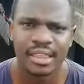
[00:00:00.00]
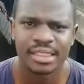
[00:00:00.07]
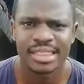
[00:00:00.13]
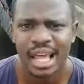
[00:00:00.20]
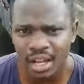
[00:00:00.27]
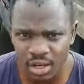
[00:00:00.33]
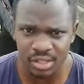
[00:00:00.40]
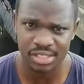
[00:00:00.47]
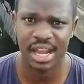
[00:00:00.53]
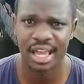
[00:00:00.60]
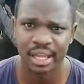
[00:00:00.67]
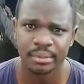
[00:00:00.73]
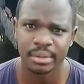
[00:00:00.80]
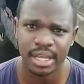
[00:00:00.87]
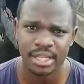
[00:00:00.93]
That looks
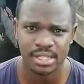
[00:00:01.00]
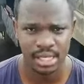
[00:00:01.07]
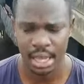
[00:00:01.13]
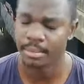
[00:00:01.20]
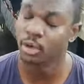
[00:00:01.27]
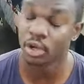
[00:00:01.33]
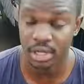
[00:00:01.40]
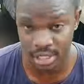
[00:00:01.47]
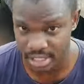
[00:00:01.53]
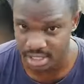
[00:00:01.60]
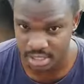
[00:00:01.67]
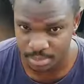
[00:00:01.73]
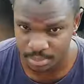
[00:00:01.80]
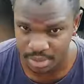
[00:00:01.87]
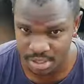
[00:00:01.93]
like I'm lazy. I'm not a
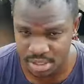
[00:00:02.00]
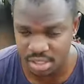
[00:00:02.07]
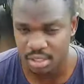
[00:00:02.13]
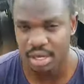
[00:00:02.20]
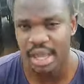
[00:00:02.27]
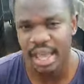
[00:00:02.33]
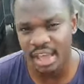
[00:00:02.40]
lazy person.